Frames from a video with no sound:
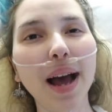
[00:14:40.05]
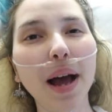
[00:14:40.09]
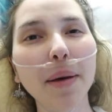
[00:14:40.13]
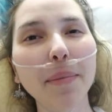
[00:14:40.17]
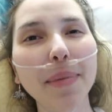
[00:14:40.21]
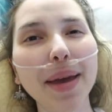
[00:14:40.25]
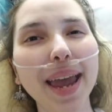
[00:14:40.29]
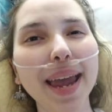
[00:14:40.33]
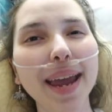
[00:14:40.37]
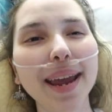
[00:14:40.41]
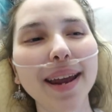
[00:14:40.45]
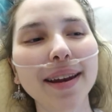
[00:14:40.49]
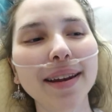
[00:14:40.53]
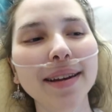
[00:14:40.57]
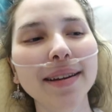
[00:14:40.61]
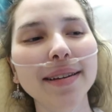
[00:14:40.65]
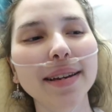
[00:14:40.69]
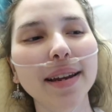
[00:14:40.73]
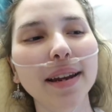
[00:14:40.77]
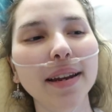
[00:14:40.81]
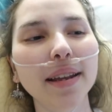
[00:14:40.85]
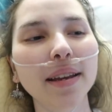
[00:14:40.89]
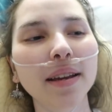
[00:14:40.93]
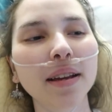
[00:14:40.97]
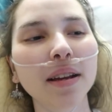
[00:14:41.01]
I'm hating
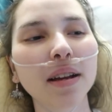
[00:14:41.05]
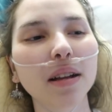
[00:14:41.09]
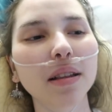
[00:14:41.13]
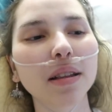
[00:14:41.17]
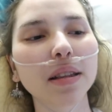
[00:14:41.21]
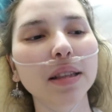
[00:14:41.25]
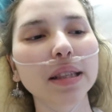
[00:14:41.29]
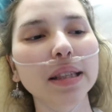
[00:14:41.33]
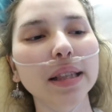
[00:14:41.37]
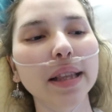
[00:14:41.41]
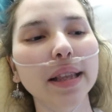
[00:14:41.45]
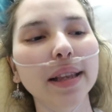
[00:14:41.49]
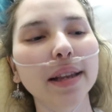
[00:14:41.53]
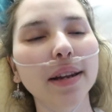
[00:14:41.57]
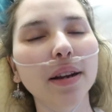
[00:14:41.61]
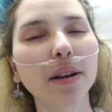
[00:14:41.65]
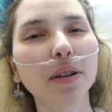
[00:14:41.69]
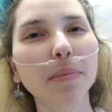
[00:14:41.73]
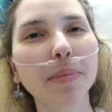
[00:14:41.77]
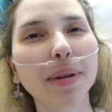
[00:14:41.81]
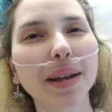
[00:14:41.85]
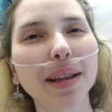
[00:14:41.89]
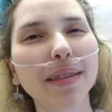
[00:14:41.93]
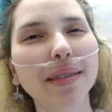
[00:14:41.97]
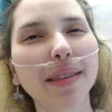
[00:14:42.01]
knitting a
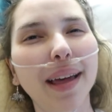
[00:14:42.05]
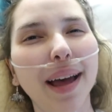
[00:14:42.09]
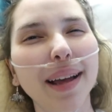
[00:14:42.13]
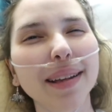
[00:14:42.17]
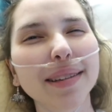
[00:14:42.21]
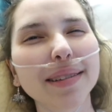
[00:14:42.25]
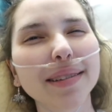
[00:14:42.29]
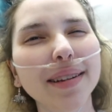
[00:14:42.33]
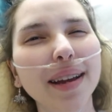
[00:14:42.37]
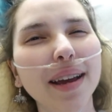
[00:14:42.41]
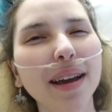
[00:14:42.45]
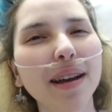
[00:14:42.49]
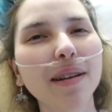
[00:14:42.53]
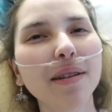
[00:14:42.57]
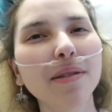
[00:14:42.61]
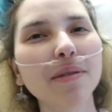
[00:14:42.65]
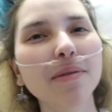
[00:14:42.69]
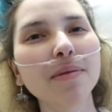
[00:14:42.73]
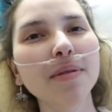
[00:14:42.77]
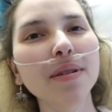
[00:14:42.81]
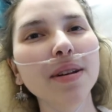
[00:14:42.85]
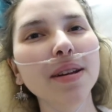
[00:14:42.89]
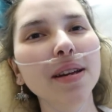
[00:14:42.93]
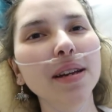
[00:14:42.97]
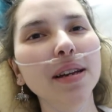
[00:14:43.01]
little bit less
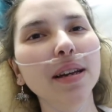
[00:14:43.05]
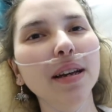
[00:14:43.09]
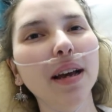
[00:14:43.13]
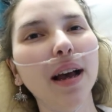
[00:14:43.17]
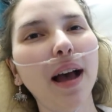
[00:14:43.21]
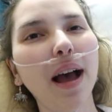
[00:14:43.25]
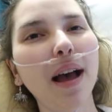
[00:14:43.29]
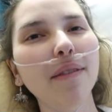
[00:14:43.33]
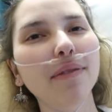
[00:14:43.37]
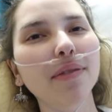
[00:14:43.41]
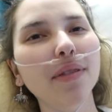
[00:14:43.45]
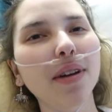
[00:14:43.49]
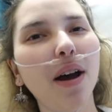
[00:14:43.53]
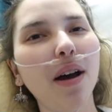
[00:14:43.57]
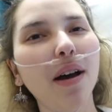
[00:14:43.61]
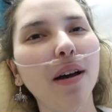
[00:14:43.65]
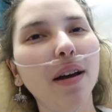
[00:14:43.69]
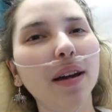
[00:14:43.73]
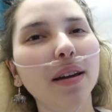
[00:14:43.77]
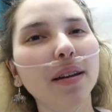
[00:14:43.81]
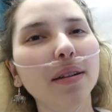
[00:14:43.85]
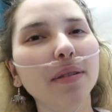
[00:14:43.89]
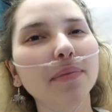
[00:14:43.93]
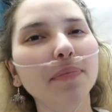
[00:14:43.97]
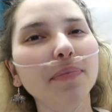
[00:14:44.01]
now. I've
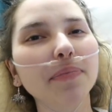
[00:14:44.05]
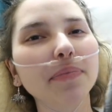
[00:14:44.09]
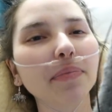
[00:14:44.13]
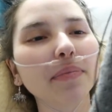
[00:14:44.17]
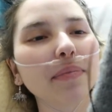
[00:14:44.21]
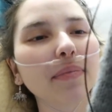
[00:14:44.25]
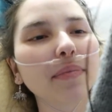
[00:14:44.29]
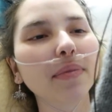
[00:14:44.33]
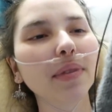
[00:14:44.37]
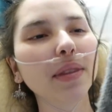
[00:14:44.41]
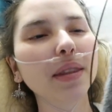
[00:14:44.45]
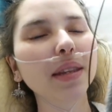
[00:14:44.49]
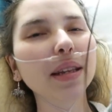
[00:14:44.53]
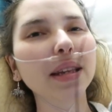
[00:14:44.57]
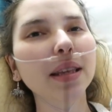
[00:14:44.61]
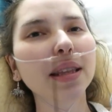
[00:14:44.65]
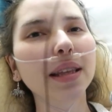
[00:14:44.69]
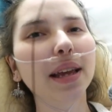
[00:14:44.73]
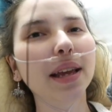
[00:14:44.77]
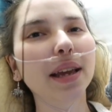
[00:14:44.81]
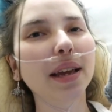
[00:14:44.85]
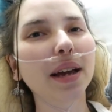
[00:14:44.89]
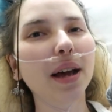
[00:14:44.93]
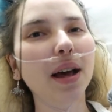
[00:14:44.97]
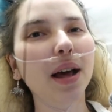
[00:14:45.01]
got
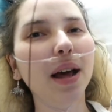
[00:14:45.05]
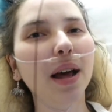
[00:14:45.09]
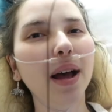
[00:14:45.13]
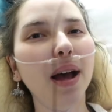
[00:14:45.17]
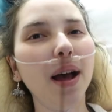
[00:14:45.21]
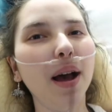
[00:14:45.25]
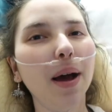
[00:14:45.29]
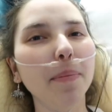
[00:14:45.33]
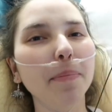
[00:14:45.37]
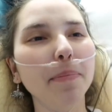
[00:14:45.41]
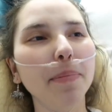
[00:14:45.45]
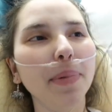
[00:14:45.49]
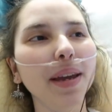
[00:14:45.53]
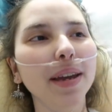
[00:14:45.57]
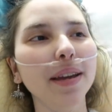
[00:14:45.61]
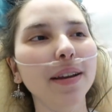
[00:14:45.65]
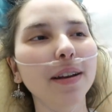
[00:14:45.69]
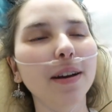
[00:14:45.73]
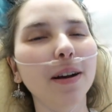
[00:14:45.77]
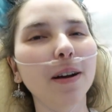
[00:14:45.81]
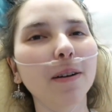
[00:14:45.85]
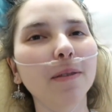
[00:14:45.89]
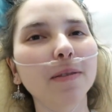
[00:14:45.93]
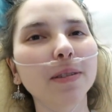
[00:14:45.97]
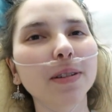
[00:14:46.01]
like a bit
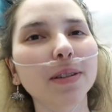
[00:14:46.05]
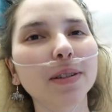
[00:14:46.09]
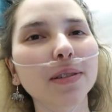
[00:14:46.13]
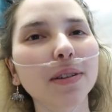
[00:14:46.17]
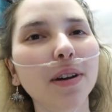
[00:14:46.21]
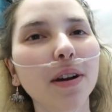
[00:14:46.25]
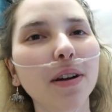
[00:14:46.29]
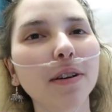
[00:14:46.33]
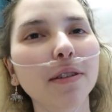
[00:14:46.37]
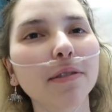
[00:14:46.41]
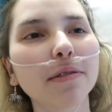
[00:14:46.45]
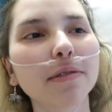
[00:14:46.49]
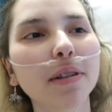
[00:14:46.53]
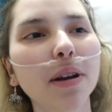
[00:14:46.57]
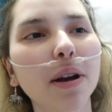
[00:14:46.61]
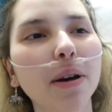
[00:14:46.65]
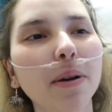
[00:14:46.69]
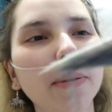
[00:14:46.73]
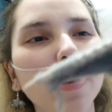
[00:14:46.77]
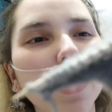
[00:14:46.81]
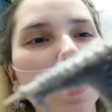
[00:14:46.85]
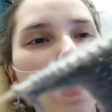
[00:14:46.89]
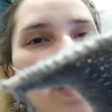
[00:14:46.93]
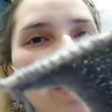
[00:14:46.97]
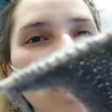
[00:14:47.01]
of a scarf
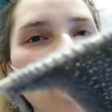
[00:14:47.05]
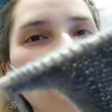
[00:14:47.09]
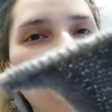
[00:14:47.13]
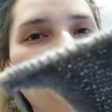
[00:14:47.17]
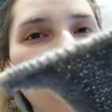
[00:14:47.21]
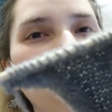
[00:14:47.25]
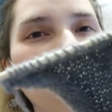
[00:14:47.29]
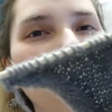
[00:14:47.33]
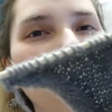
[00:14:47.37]
going.